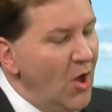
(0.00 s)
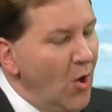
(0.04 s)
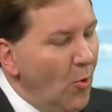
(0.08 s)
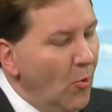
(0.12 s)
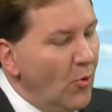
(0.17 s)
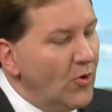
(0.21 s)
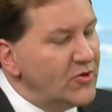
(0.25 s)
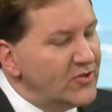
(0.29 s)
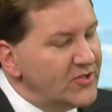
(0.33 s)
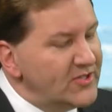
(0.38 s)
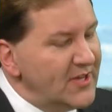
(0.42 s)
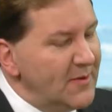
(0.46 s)

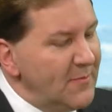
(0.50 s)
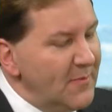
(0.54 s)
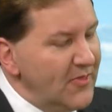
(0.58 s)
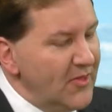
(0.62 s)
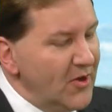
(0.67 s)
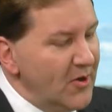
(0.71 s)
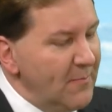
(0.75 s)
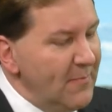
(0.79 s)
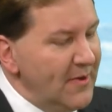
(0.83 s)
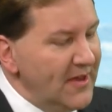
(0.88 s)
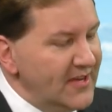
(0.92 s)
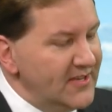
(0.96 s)
What are some of
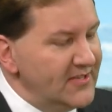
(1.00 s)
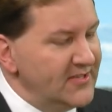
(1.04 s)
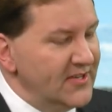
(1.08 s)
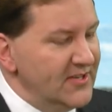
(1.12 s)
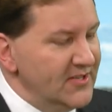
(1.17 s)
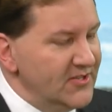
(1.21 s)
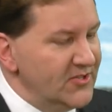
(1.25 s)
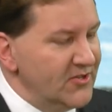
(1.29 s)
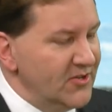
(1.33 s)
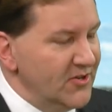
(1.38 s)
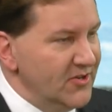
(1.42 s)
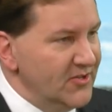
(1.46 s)
their biggest
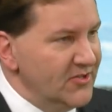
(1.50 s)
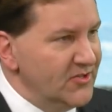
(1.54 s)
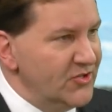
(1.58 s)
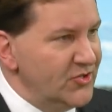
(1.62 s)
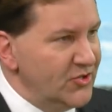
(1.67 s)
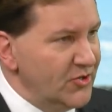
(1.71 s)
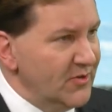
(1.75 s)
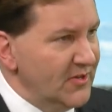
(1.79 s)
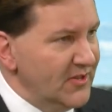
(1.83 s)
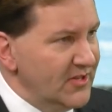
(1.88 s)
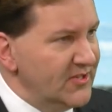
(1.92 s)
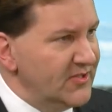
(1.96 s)
concerns
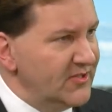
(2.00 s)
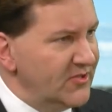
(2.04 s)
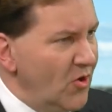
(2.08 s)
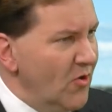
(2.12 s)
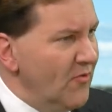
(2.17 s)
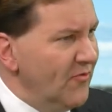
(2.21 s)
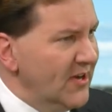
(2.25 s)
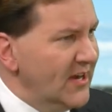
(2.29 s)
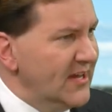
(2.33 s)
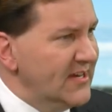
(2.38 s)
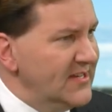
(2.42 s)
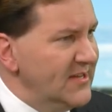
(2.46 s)
during this
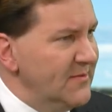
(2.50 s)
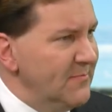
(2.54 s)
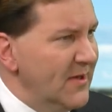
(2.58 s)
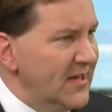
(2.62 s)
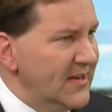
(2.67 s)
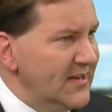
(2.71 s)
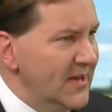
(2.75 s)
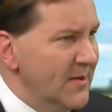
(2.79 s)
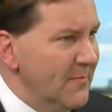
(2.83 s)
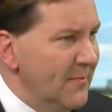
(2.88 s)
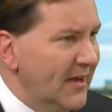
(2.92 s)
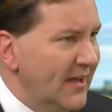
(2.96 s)
COVID-19
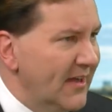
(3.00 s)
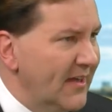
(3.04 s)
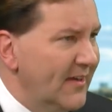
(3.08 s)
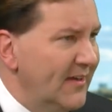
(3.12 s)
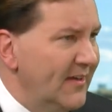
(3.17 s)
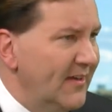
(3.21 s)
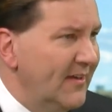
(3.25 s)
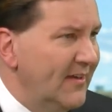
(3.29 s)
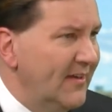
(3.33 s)
pandemic?